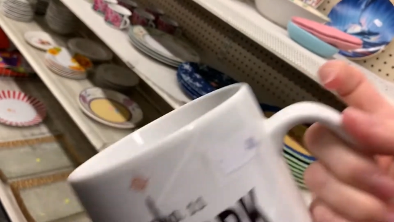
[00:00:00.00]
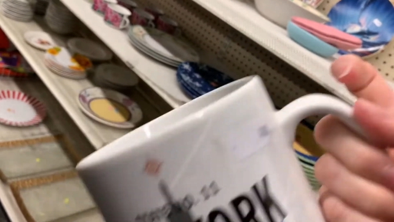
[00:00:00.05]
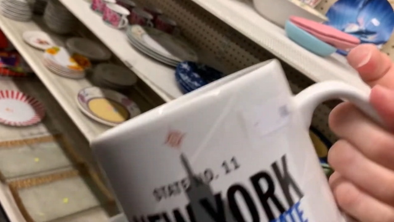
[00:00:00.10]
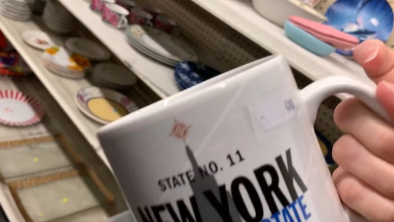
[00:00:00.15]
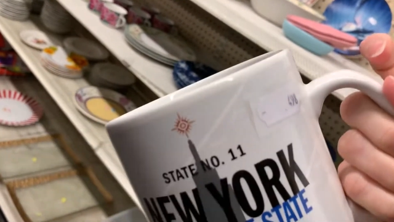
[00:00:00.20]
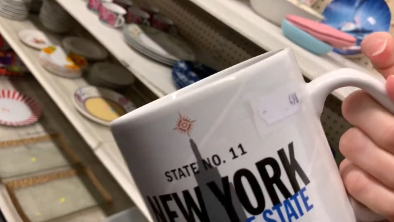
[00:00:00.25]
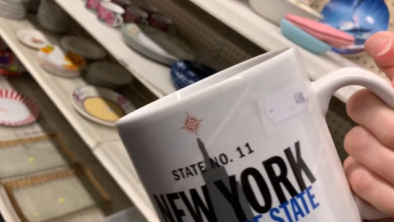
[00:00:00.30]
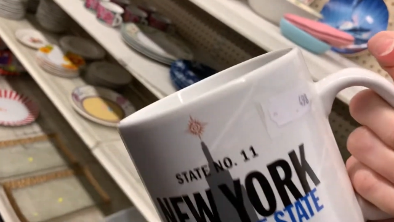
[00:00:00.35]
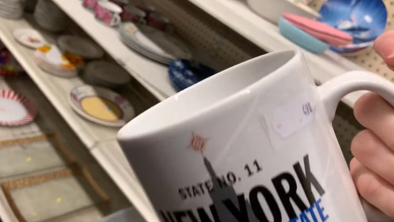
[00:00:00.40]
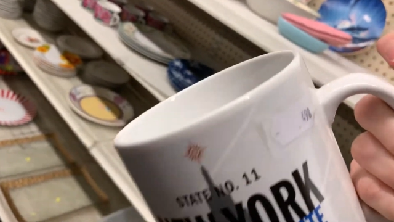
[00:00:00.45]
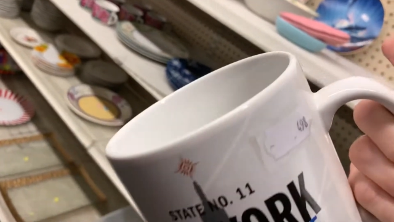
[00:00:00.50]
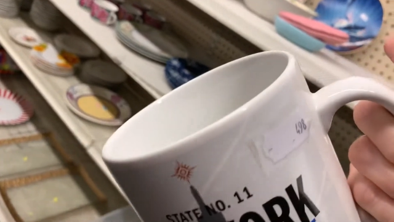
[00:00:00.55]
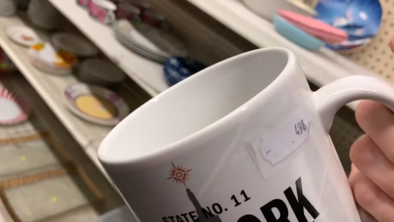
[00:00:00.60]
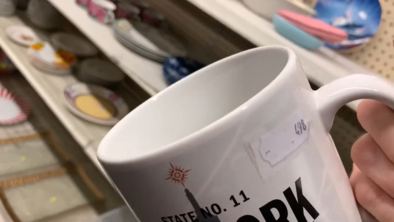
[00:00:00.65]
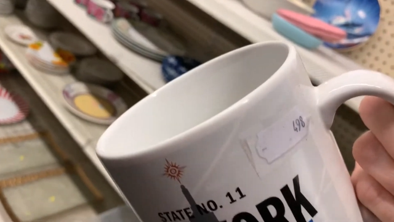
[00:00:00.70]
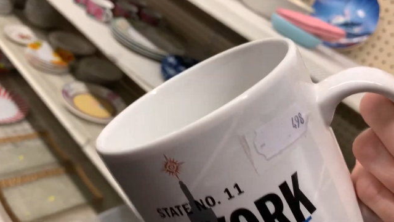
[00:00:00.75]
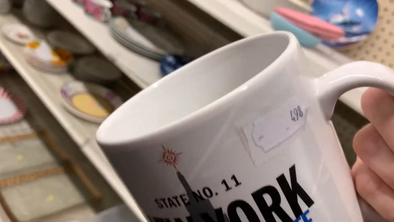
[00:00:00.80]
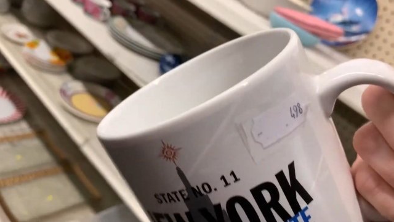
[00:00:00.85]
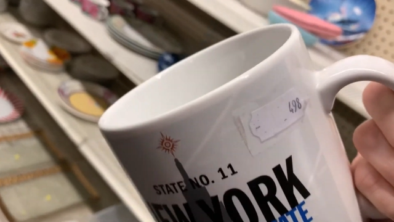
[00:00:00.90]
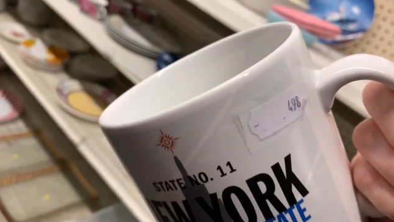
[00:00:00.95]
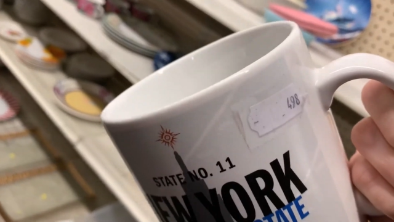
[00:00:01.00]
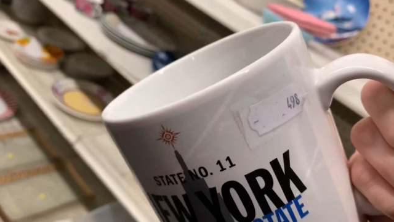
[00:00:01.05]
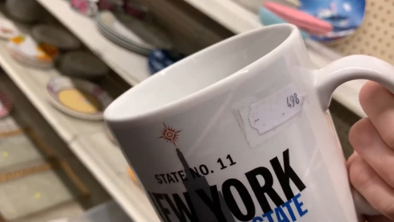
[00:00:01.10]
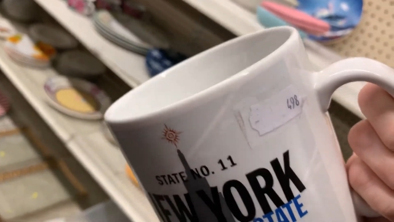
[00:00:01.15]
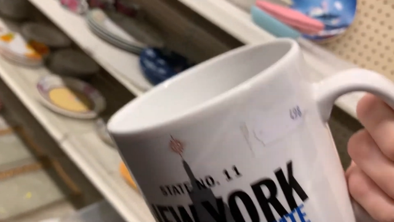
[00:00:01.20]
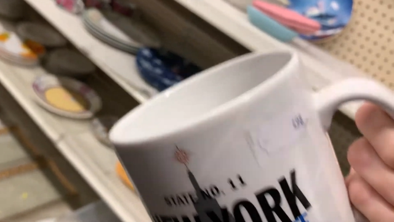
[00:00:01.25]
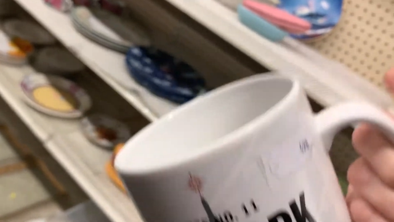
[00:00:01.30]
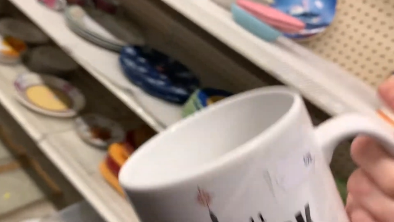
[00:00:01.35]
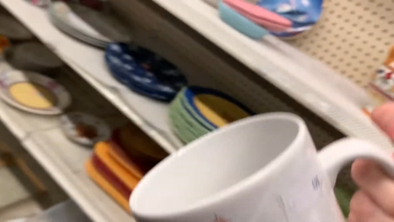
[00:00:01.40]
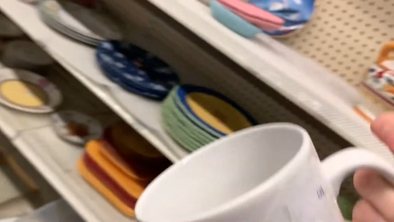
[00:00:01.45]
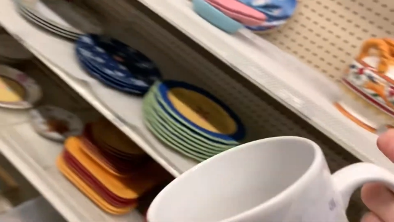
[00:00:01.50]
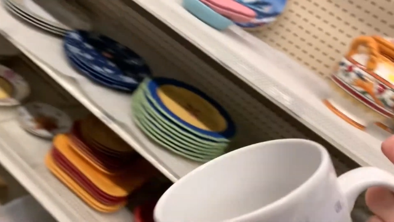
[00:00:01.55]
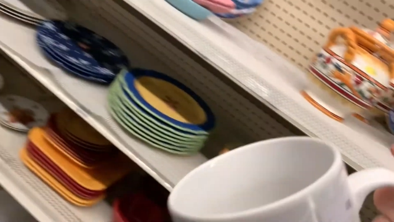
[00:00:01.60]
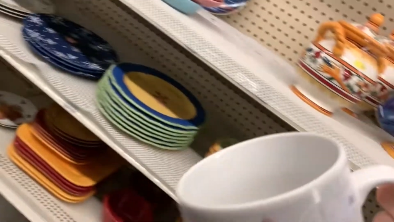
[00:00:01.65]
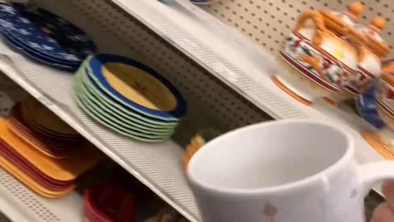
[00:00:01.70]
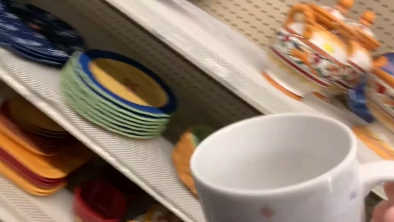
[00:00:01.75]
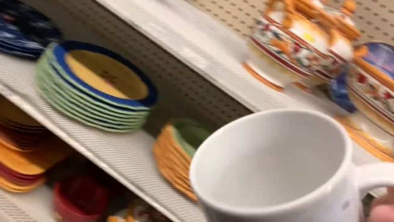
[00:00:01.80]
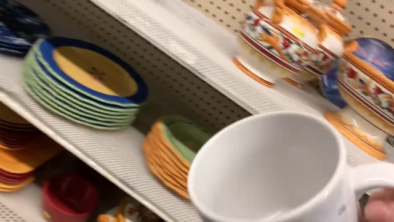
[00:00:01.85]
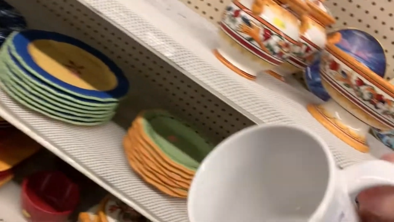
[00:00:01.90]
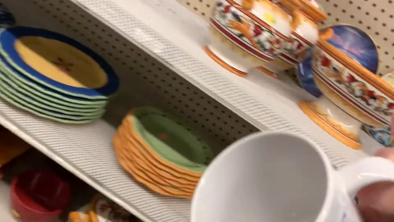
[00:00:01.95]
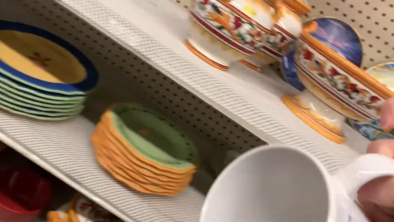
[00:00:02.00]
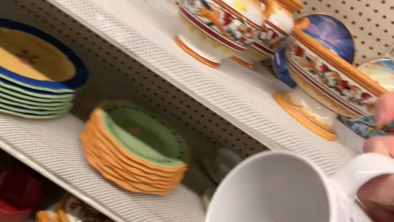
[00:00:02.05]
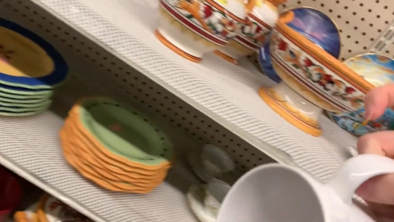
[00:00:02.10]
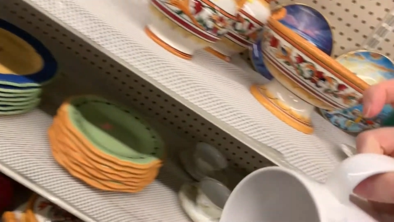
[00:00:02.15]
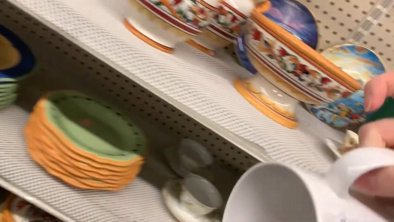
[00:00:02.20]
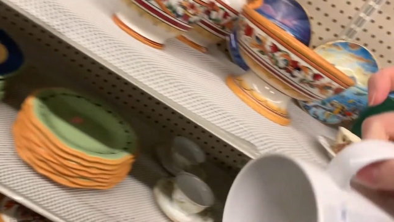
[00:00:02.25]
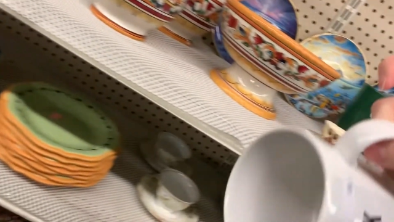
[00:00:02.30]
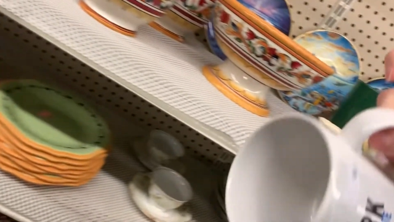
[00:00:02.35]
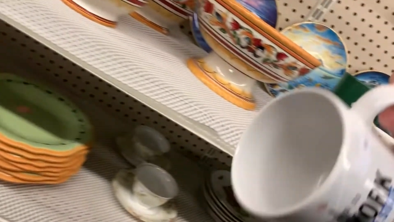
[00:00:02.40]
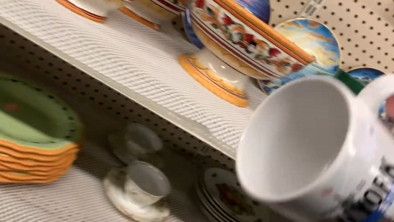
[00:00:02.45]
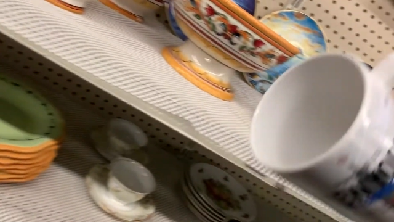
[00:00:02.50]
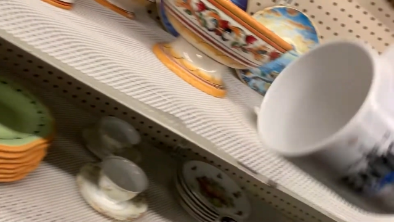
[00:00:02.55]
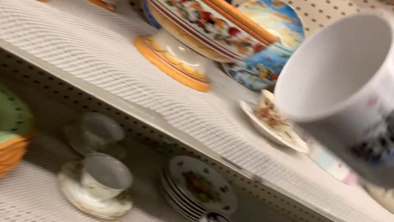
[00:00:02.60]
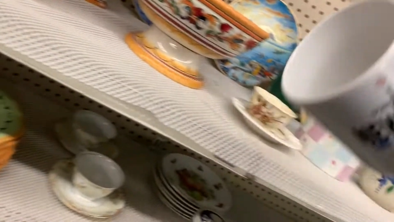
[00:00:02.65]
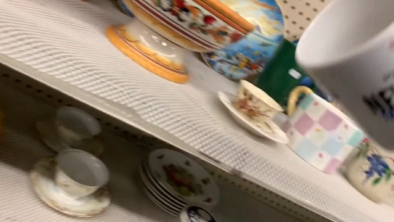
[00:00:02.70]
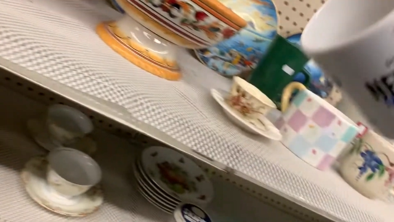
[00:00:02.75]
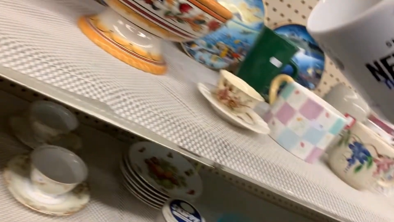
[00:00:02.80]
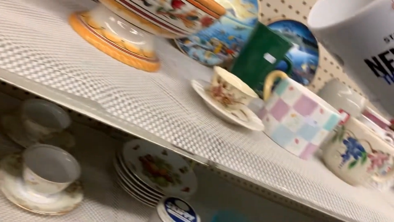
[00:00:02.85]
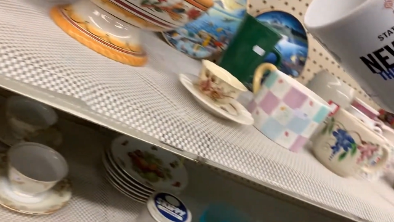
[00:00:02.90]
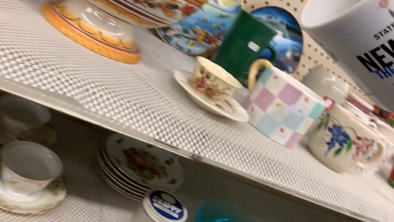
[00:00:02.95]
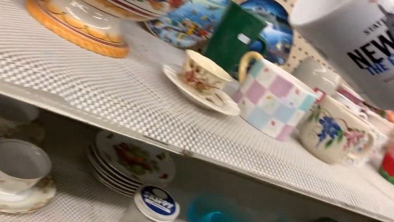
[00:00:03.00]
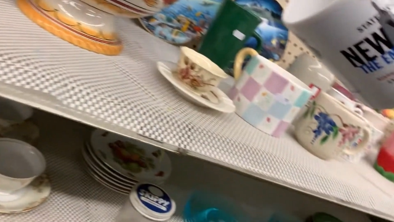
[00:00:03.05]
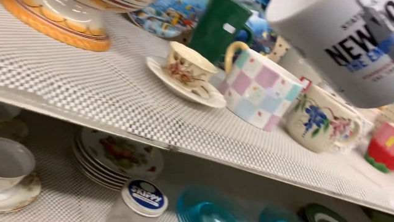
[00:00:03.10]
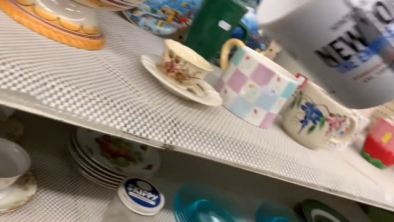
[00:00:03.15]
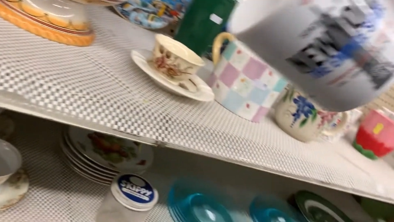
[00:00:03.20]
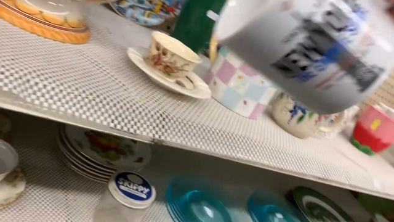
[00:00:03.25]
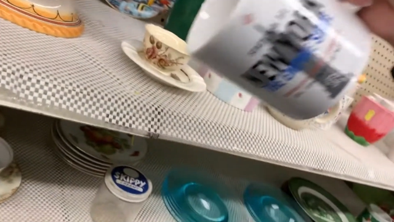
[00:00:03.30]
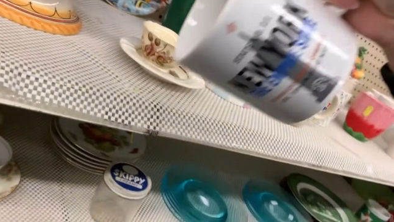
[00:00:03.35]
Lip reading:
[unreadable: no face in view]